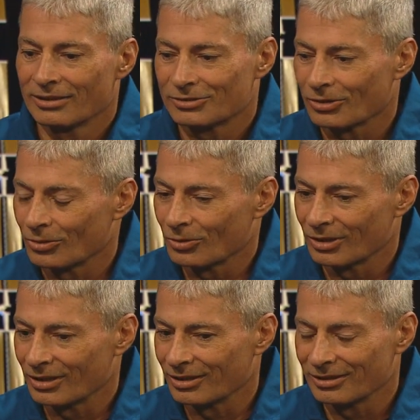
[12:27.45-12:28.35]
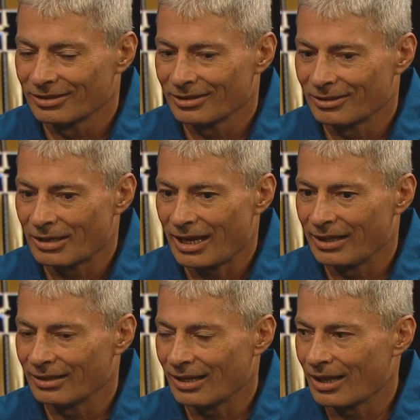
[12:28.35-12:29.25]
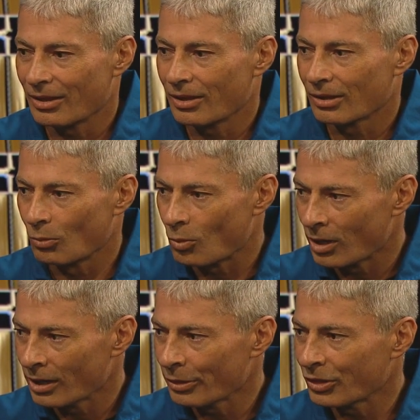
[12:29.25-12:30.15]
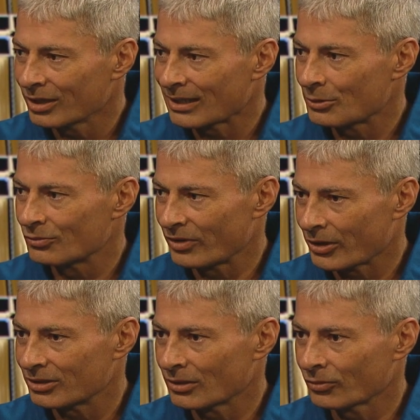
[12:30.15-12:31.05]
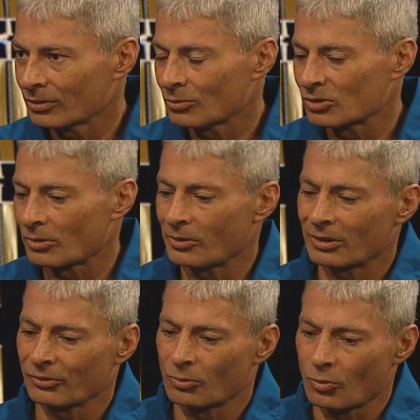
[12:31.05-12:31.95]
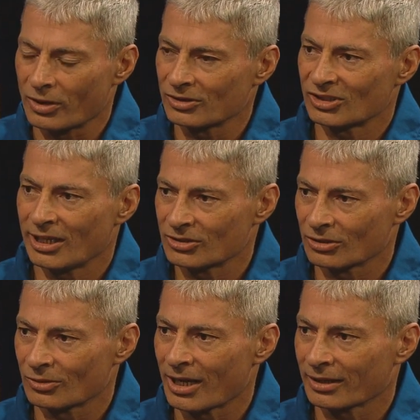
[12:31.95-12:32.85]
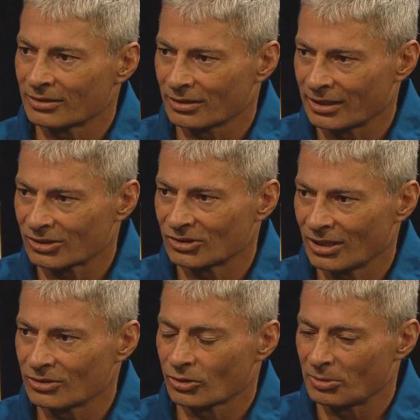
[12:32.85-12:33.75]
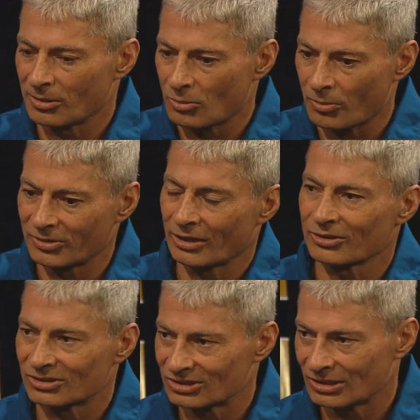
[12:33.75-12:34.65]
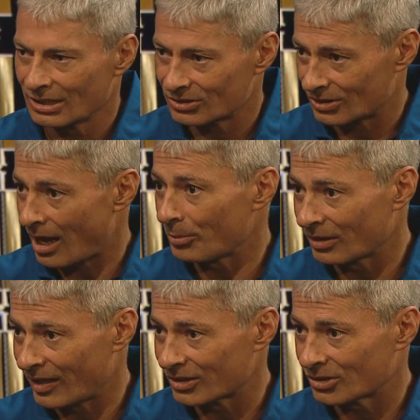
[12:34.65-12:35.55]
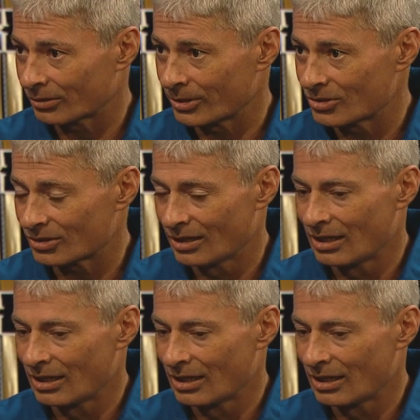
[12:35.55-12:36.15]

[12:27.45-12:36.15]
So, uh, and the one thing that was very different was when we went from one stage of the rocket to the next stage, there'd be a momentary stopping of that acceleration,